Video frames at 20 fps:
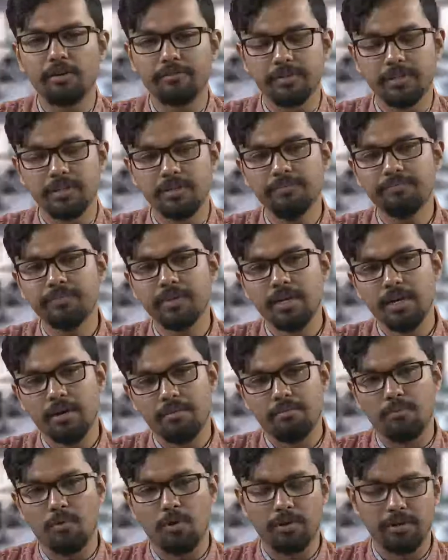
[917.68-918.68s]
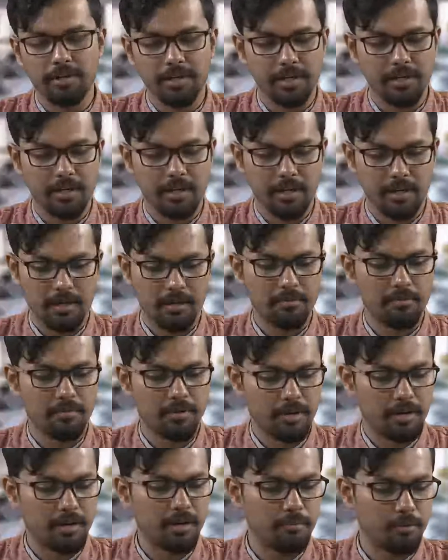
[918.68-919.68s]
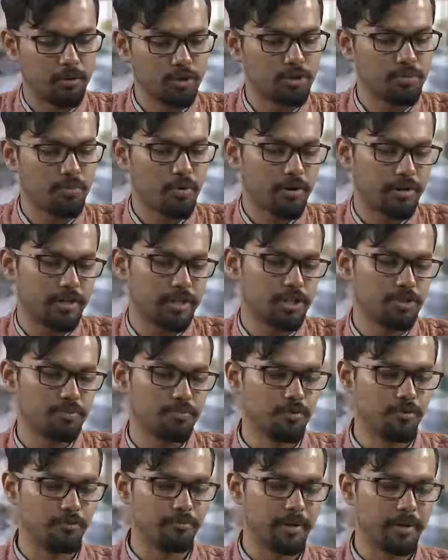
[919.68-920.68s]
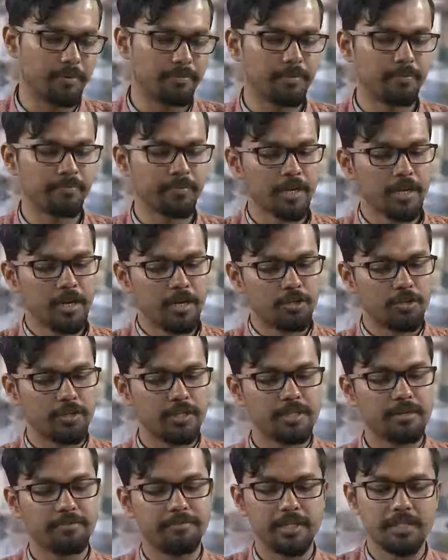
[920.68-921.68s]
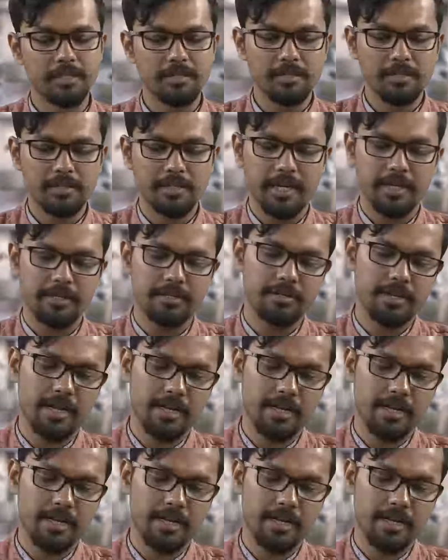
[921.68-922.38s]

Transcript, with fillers: of the modern um, uh, postmodernist movement. So there is a visitor center